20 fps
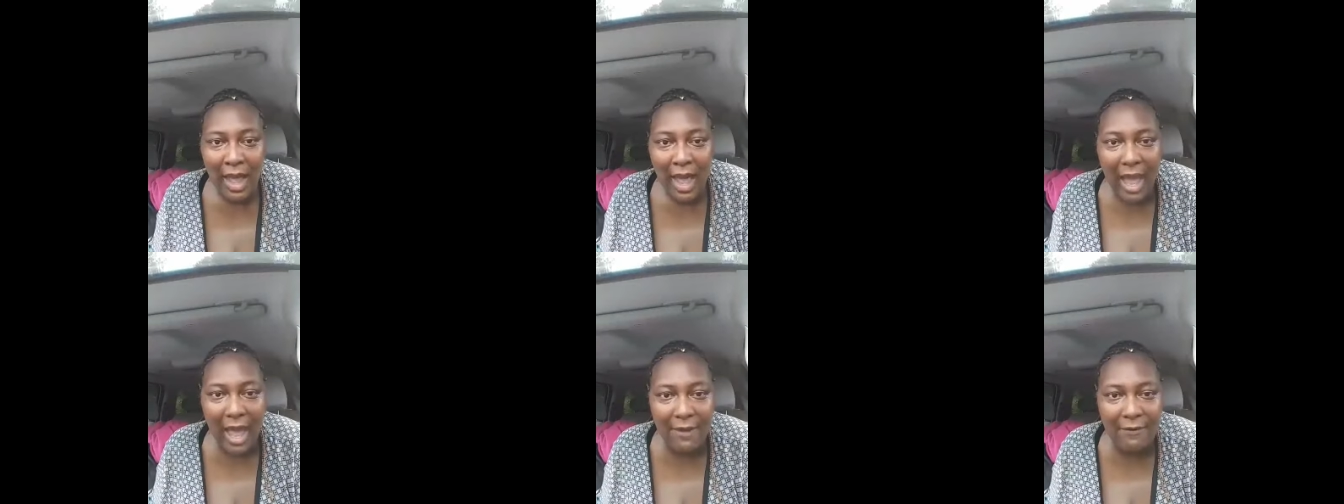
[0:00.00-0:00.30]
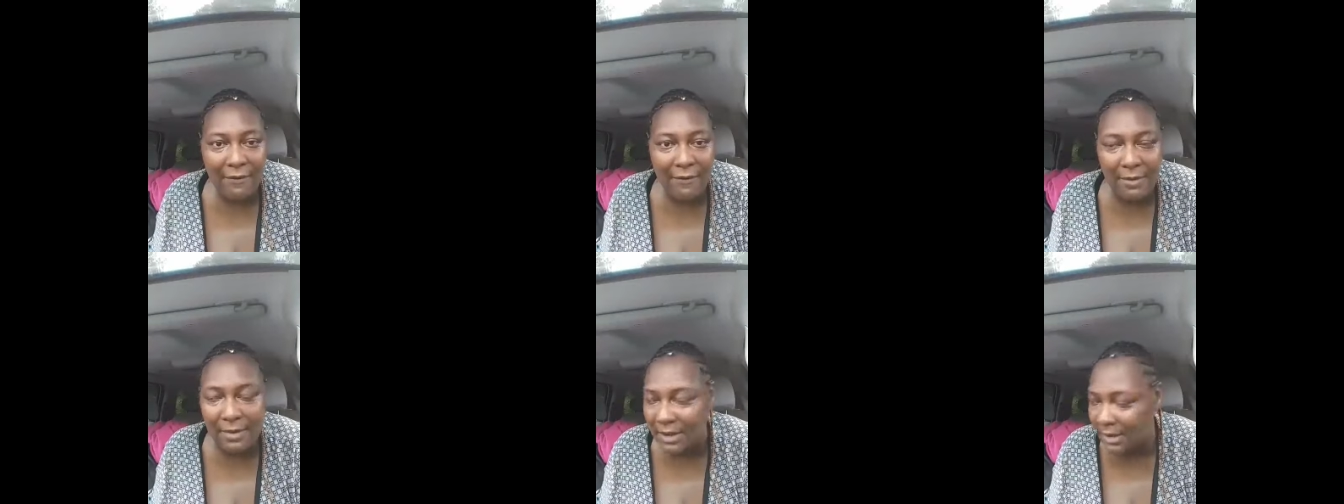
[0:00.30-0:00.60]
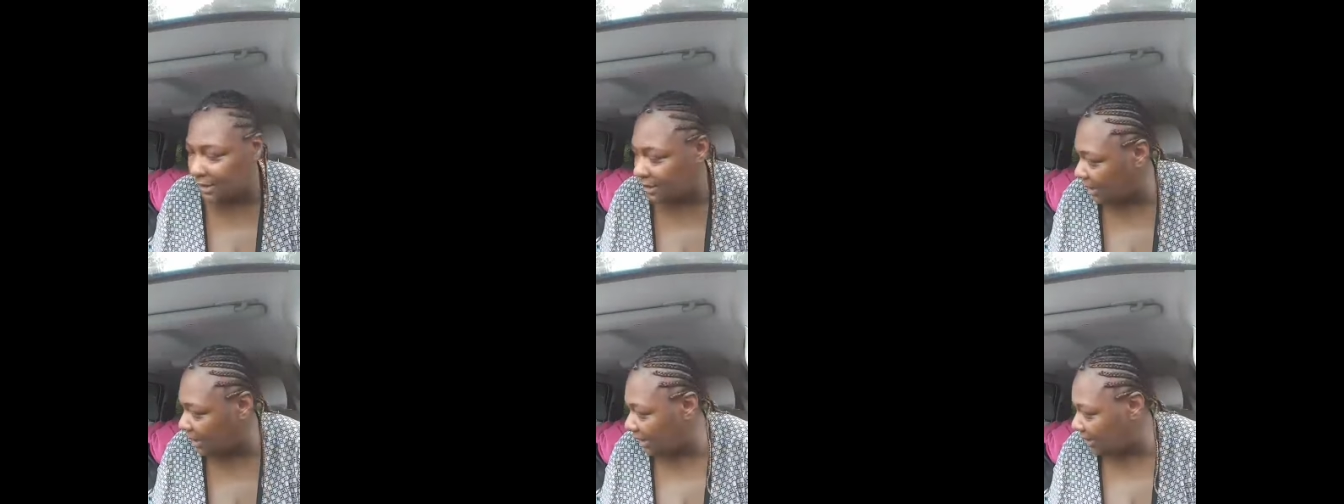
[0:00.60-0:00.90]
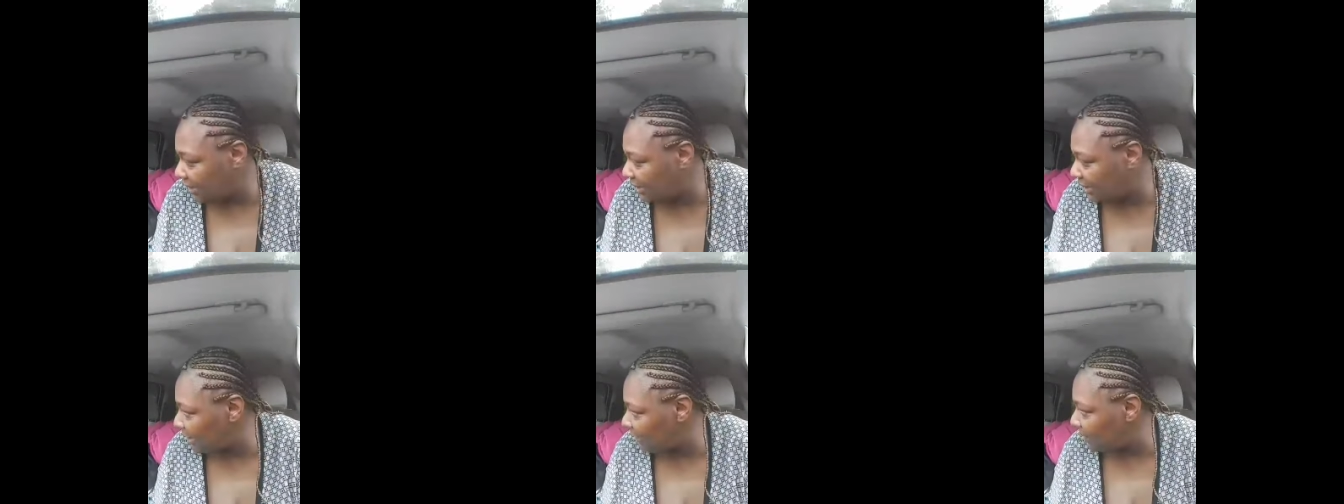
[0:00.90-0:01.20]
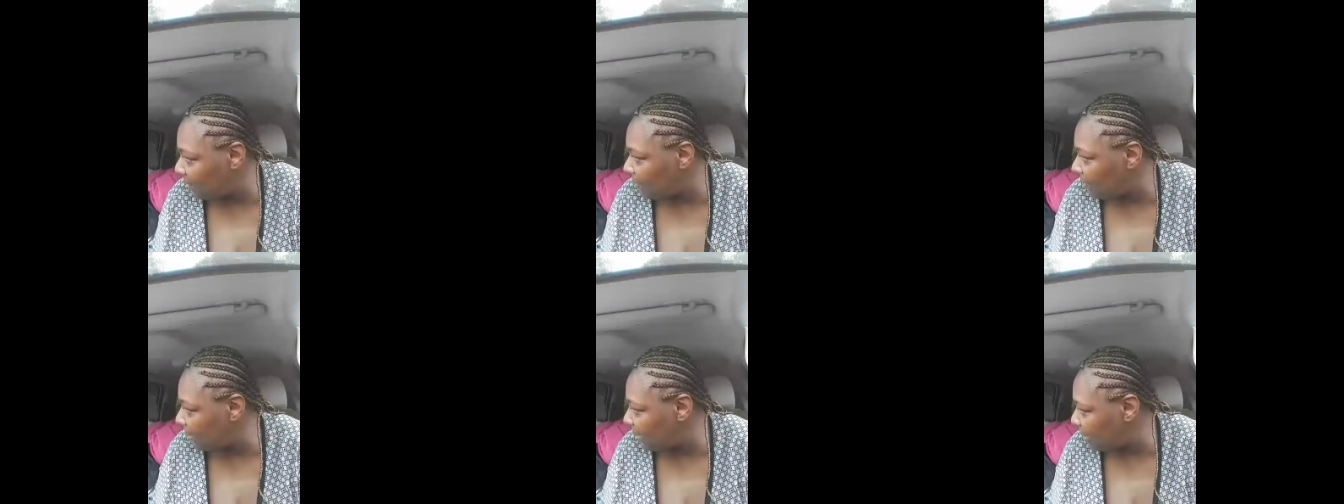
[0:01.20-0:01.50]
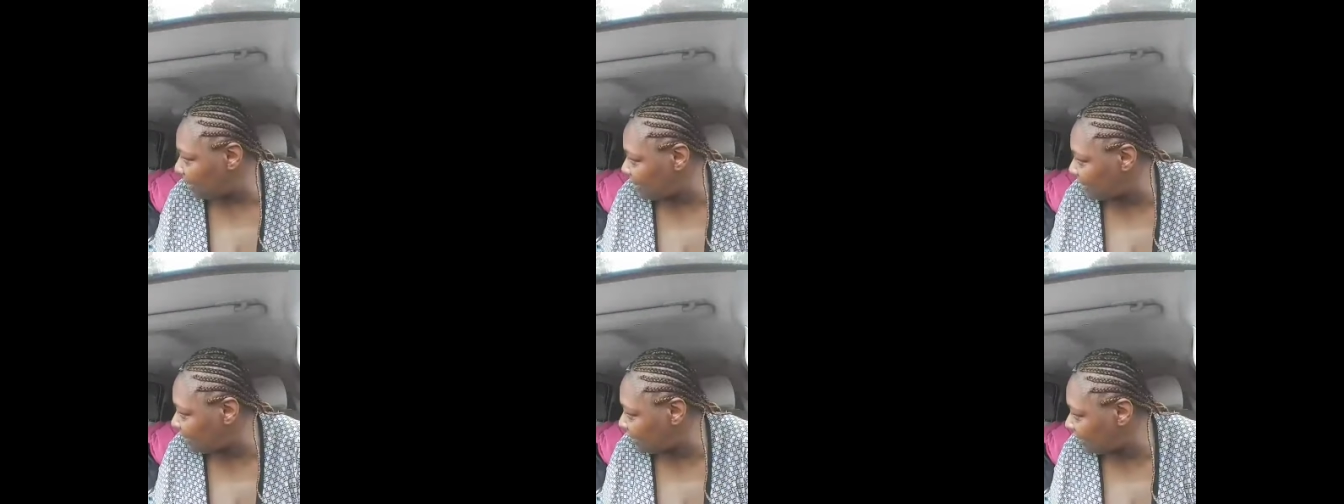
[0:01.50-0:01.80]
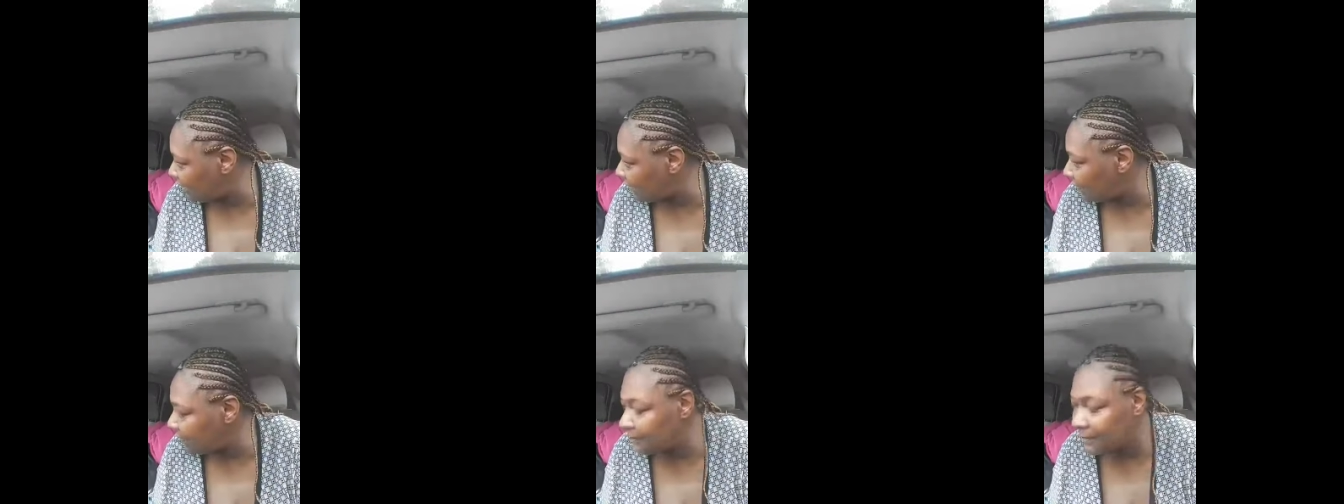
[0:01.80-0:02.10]
half of a dick tip
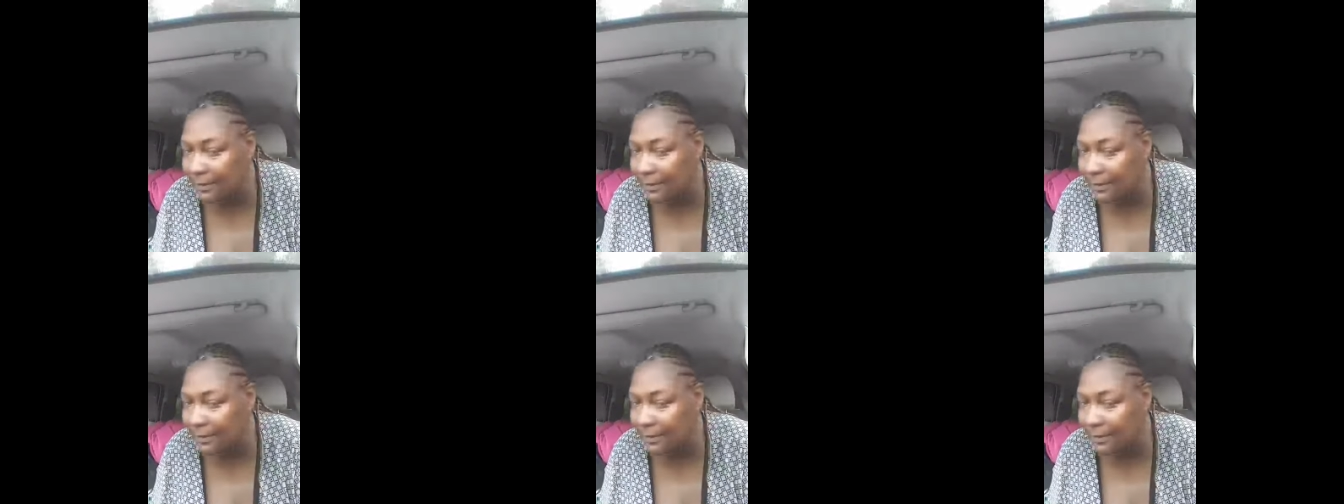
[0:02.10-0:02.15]
bitch.